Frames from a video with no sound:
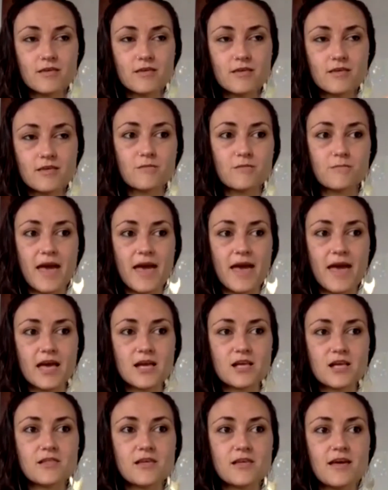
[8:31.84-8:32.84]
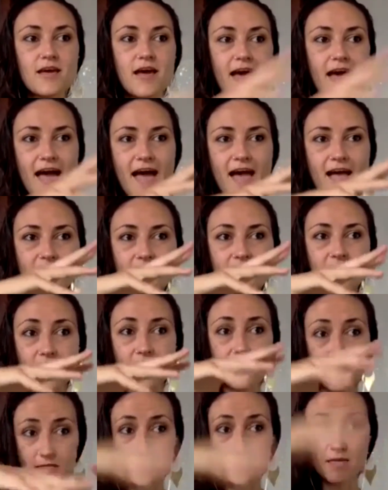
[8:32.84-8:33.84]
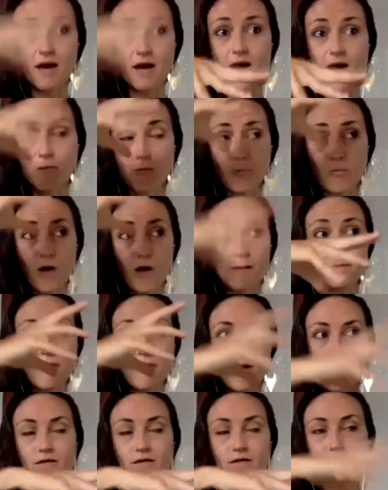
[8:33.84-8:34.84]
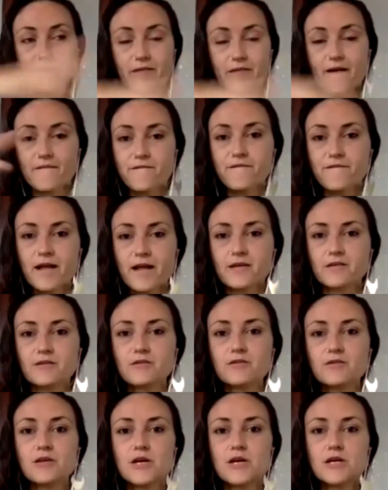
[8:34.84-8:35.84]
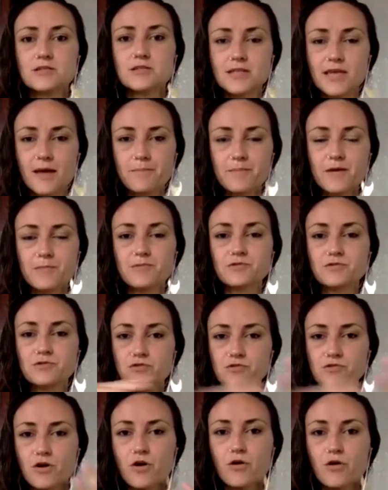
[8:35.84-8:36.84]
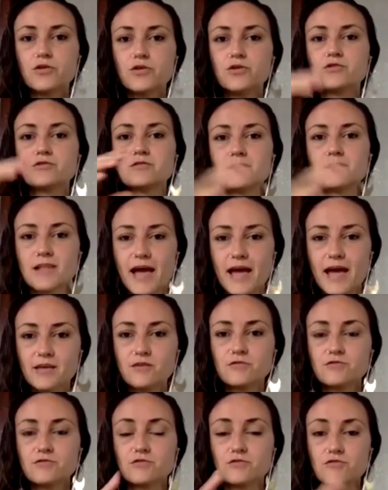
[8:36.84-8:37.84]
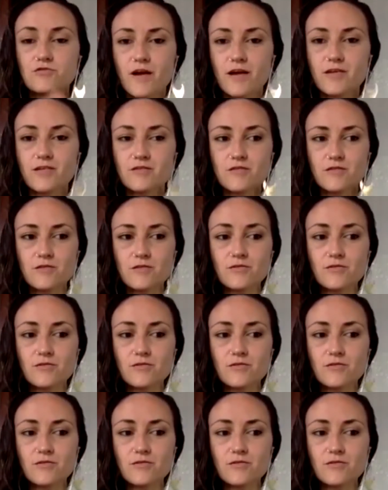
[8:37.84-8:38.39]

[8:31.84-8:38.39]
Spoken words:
one part of their funnel to get people to know you, to like you, to trust you, and then to buy from you, right?